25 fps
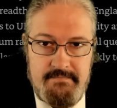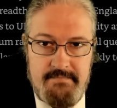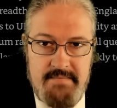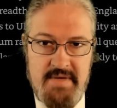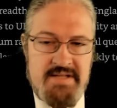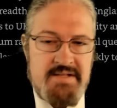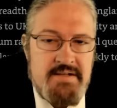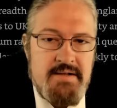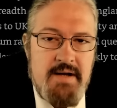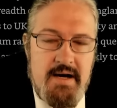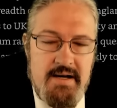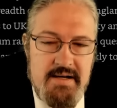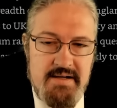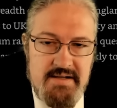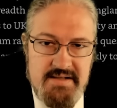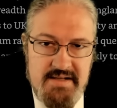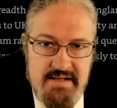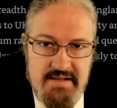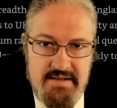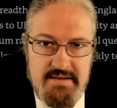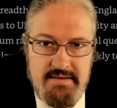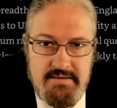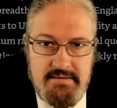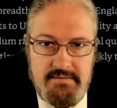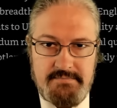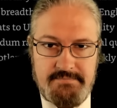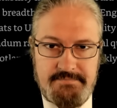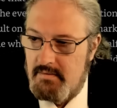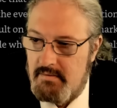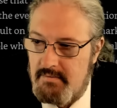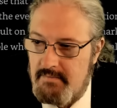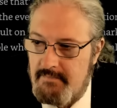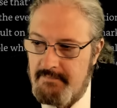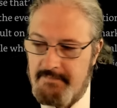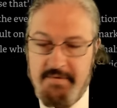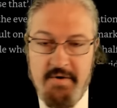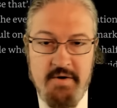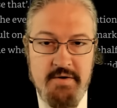It's non-existent.
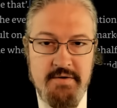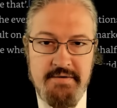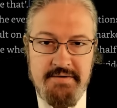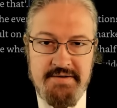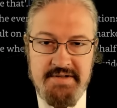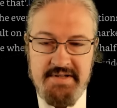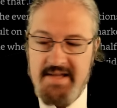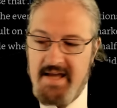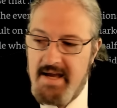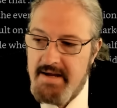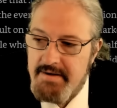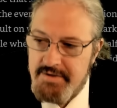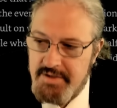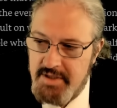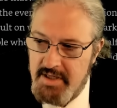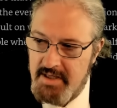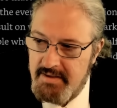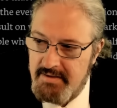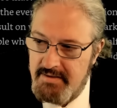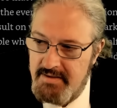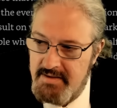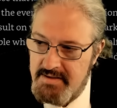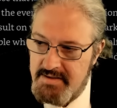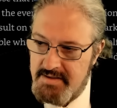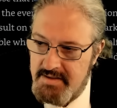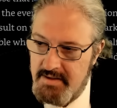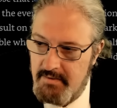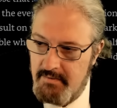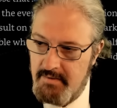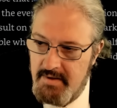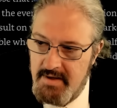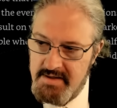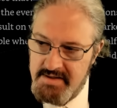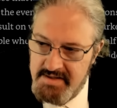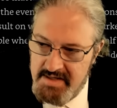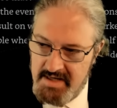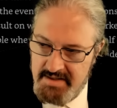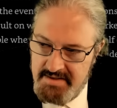Further to that, check this out.
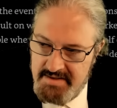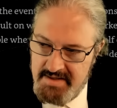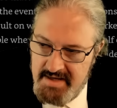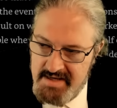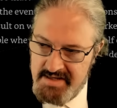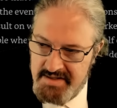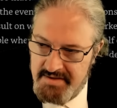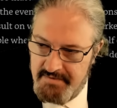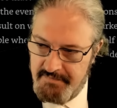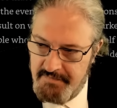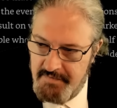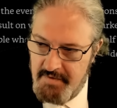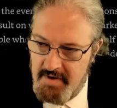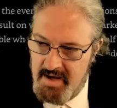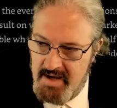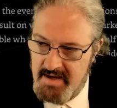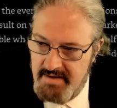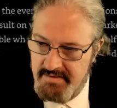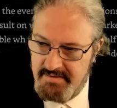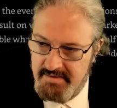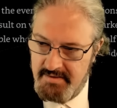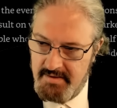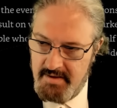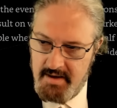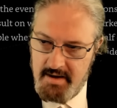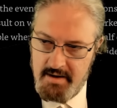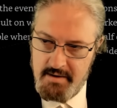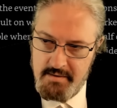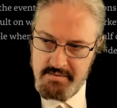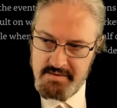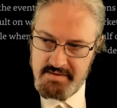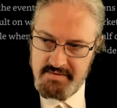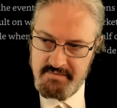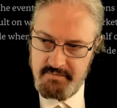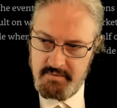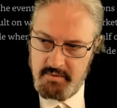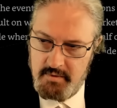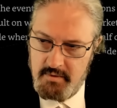As I testified to the
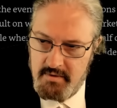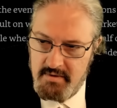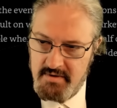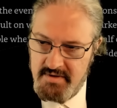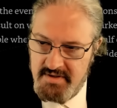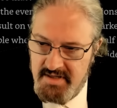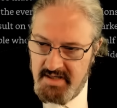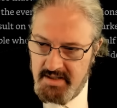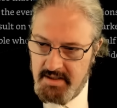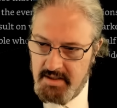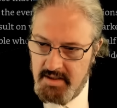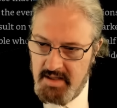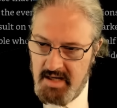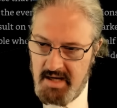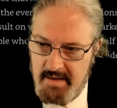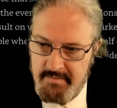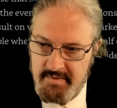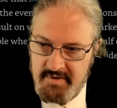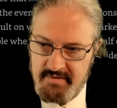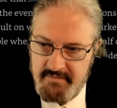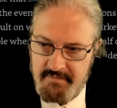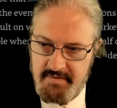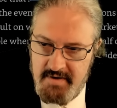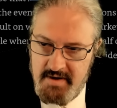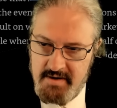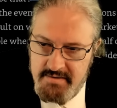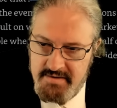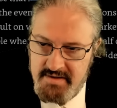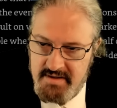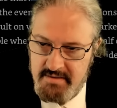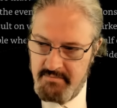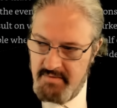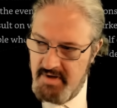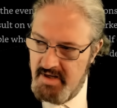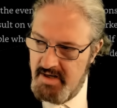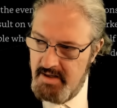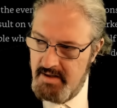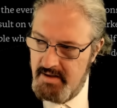House of Lords Economic Affairs
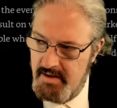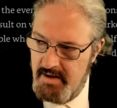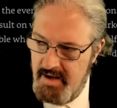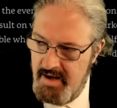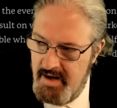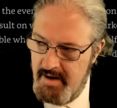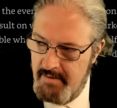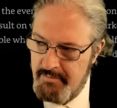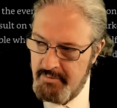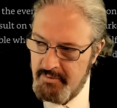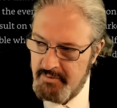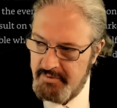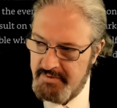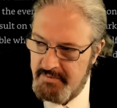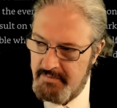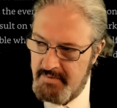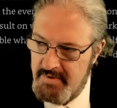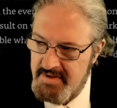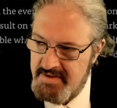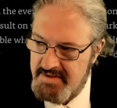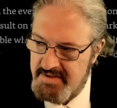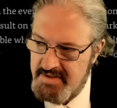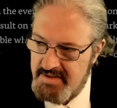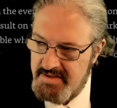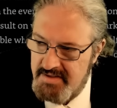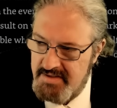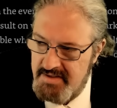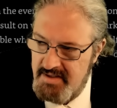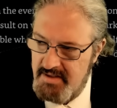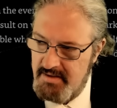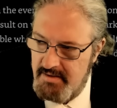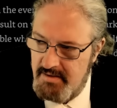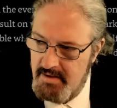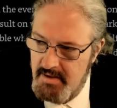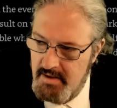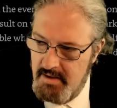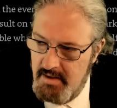Committee in April 2016,